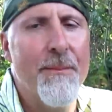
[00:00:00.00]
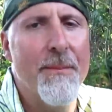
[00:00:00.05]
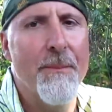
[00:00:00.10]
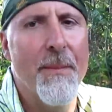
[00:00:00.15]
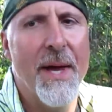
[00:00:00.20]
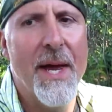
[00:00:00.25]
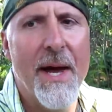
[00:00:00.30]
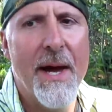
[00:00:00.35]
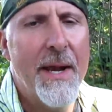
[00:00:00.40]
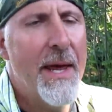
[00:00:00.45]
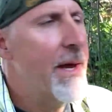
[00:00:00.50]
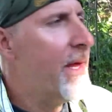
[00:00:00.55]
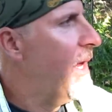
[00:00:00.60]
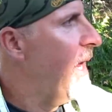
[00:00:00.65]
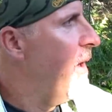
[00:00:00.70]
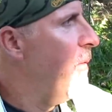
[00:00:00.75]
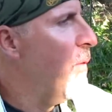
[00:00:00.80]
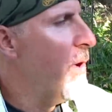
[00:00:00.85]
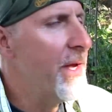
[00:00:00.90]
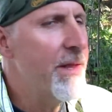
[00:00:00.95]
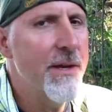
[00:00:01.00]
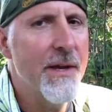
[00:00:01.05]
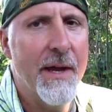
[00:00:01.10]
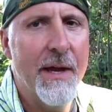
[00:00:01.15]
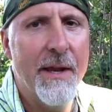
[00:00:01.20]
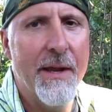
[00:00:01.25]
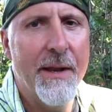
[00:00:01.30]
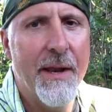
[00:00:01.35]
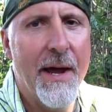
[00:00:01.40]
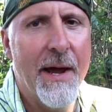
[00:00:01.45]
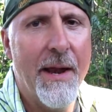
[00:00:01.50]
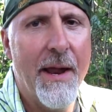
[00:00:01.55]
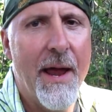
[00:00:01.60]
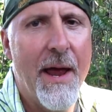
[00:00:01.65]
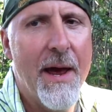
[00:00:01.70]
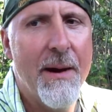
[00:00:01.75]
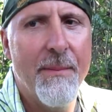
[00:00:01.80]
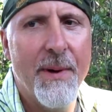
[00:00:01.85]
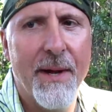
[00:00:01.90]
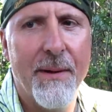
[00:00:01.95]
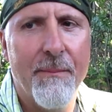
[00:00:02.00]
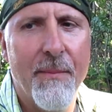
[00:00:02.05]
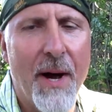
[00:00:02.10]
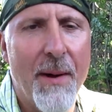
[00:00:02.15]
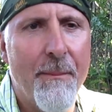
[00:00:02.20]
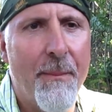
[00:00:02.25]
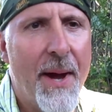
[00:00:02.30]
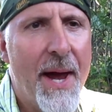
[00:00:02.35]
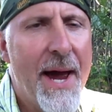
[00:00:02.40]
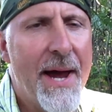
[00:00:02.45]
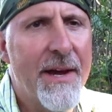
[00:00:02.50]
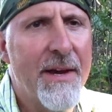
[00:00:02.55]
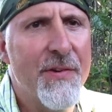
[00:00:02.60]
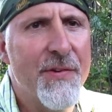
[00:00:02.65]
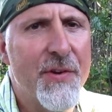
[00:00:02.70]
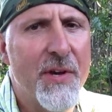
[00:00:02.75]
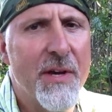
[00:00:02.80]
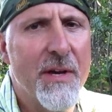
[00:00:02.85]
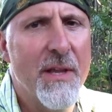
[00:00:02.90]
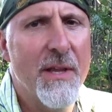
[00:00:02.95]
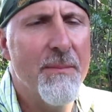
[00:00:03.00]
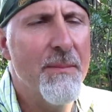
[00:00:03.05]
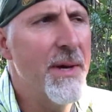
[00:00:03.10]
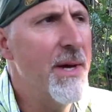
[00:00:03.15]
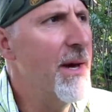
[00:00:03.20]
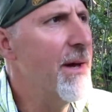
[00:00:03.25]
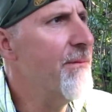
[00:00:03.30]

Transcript: Man, I can't wait to get in that hammock. My back is killing me.